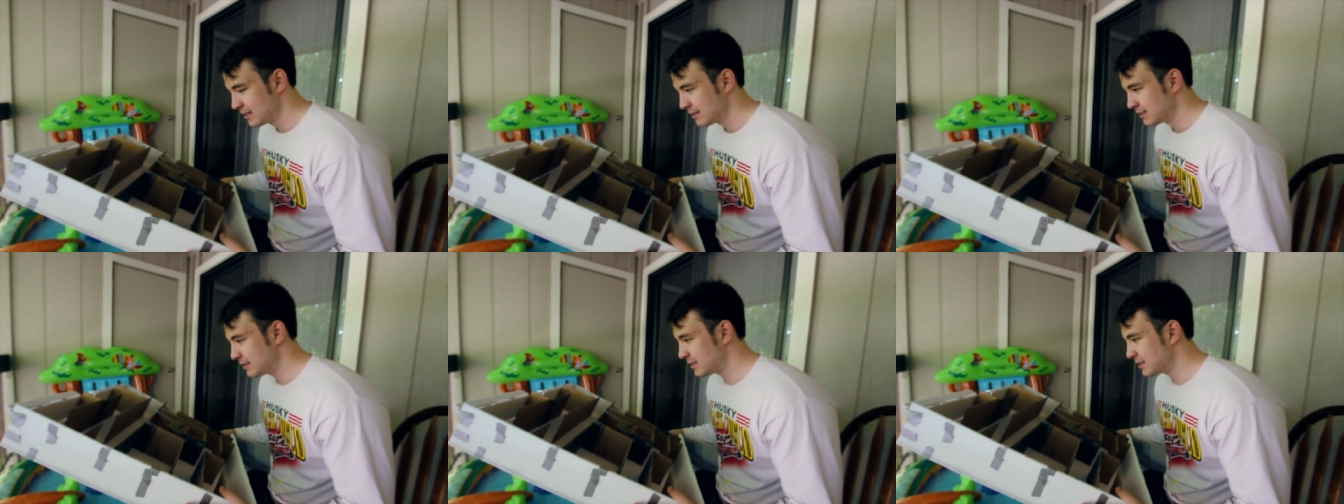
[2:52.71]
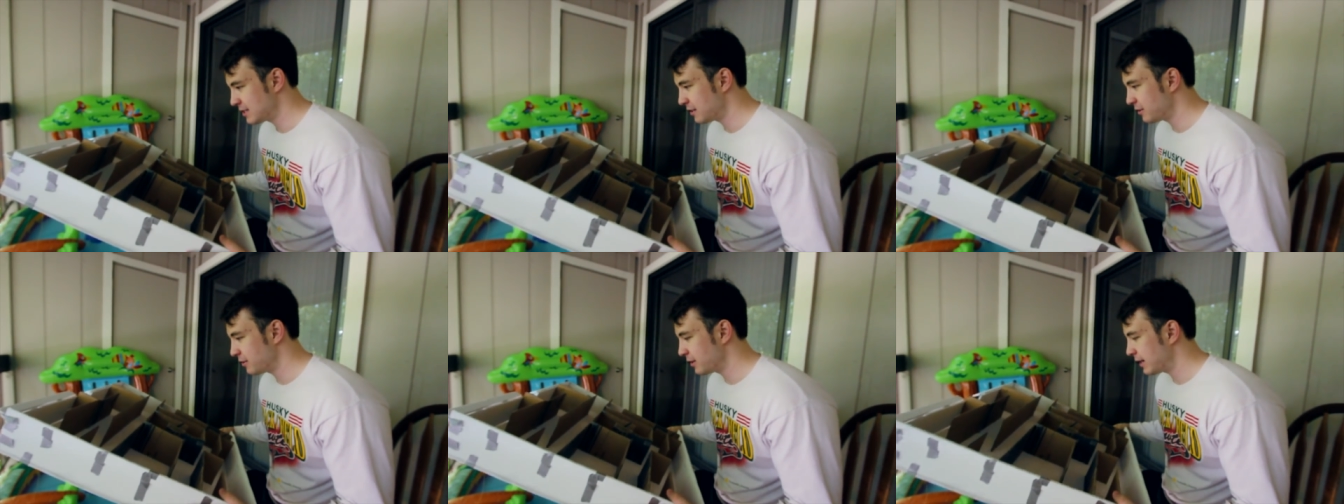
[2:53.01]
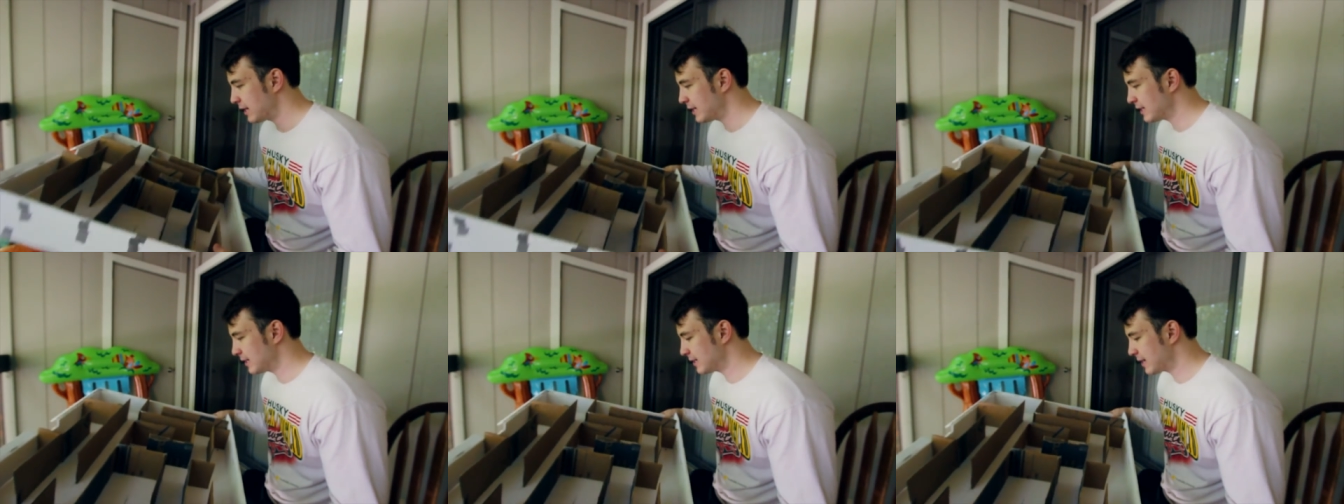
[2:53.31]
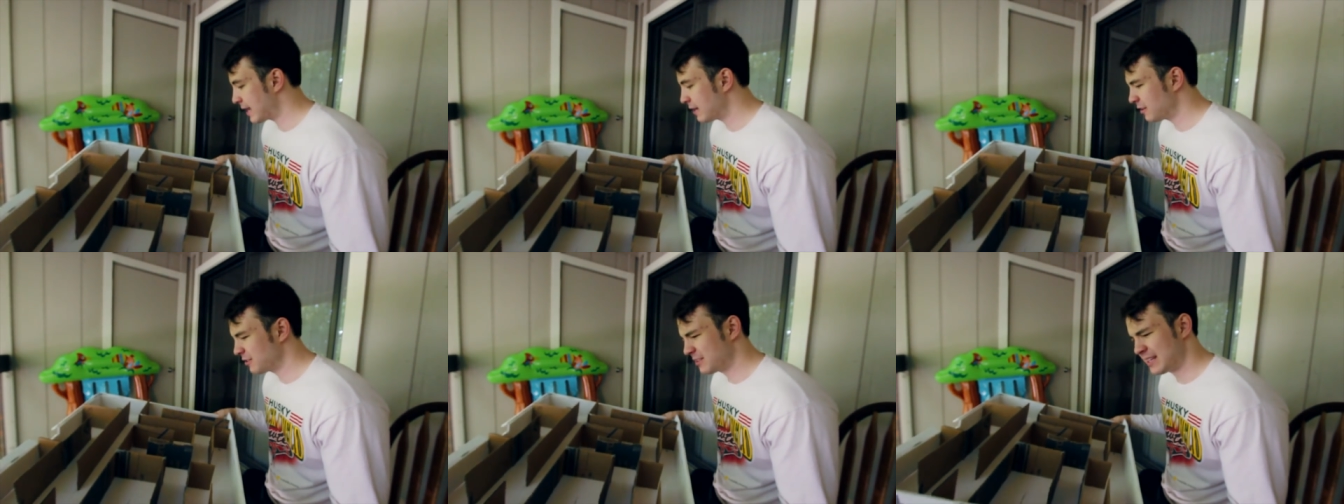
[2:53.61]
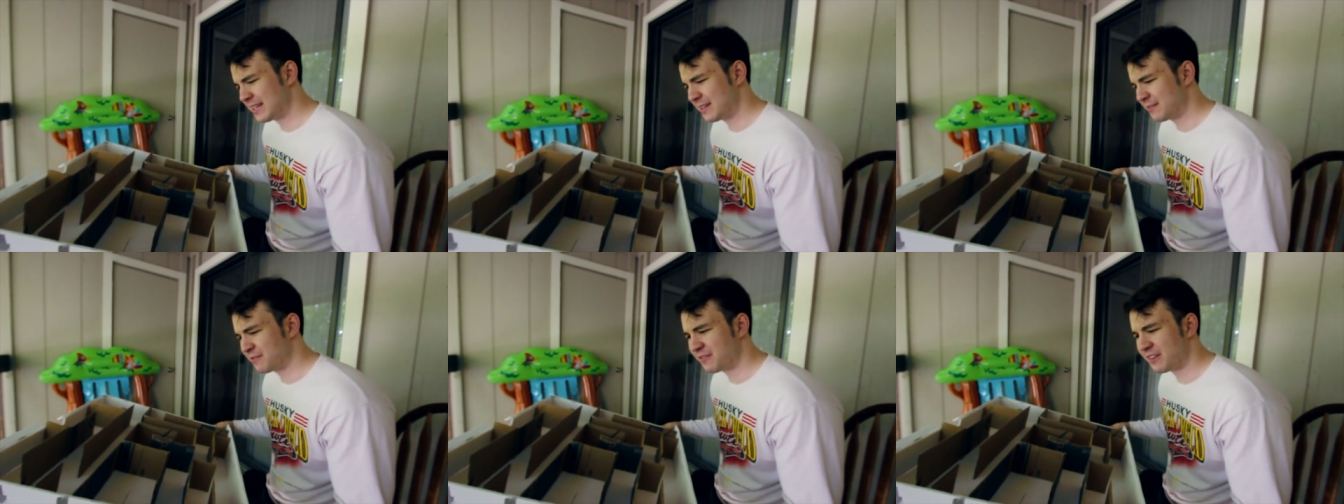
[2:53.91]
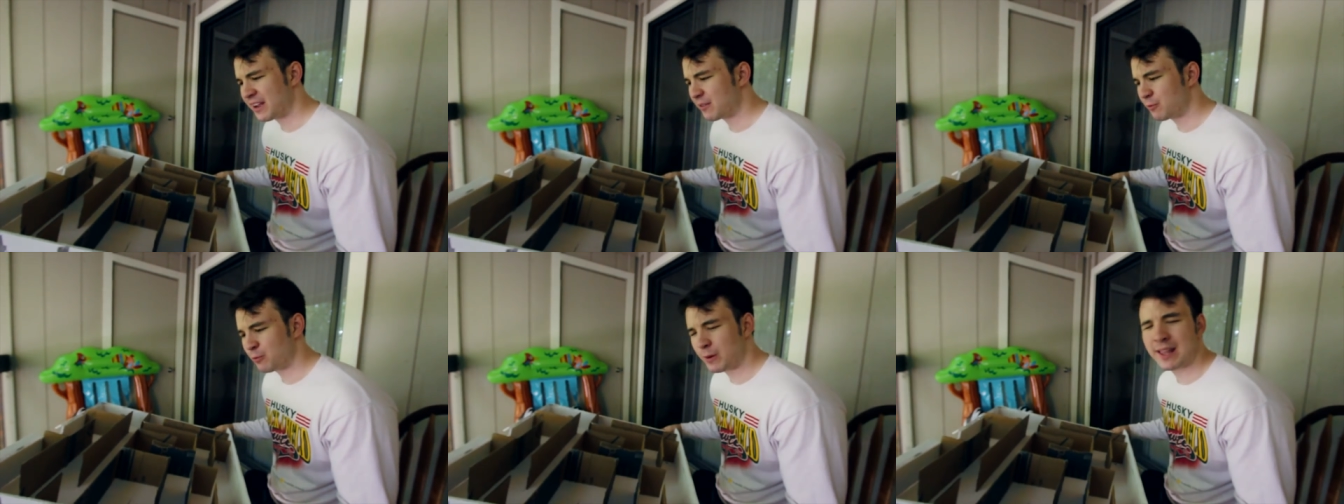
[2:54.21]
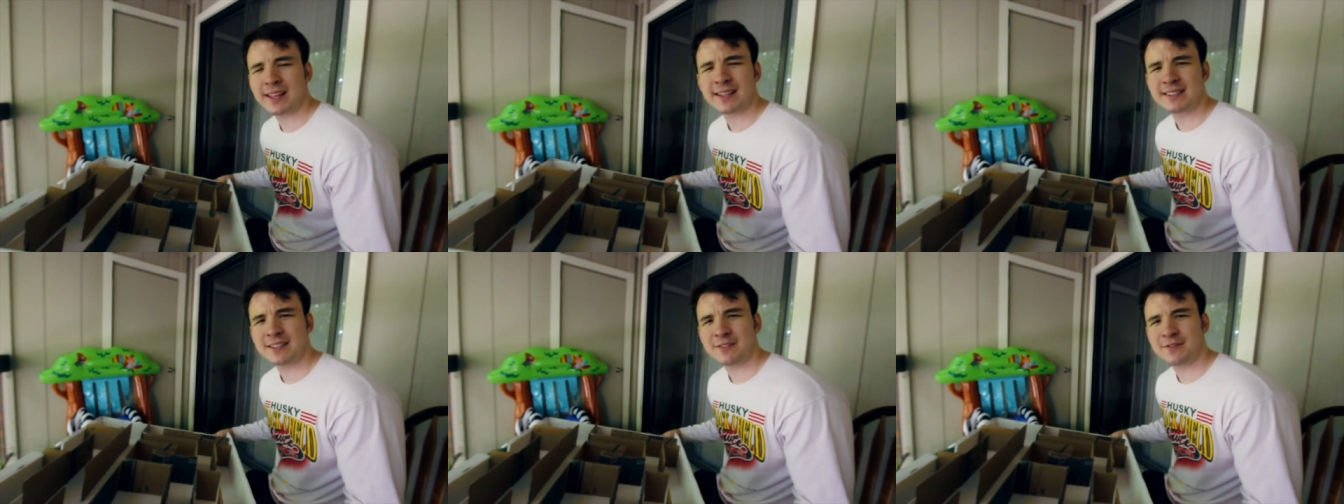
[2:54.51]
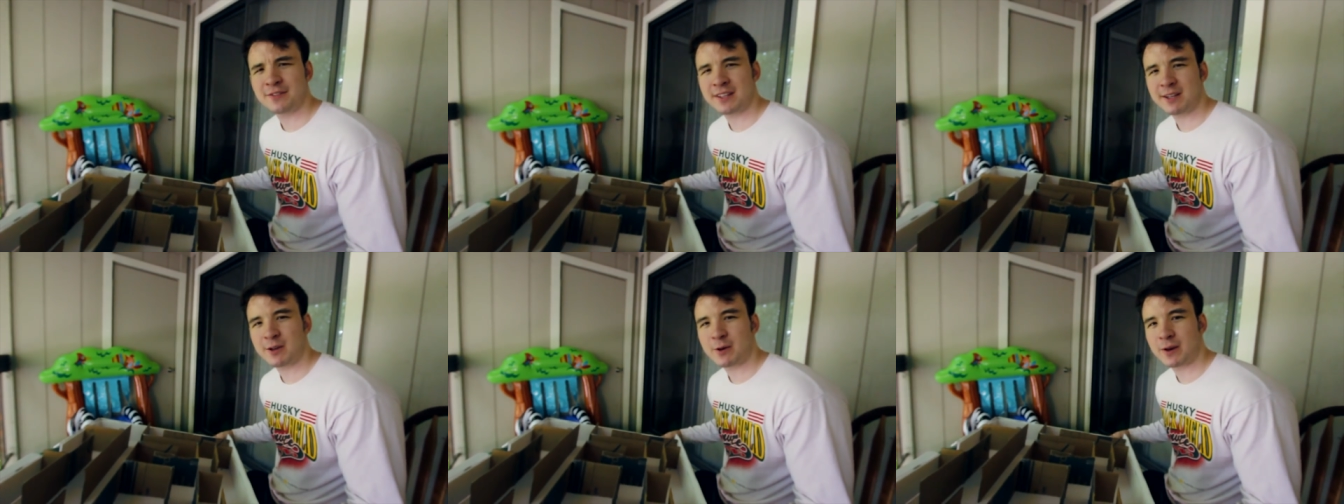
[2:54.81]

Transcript: deteriorating. I don't think relatively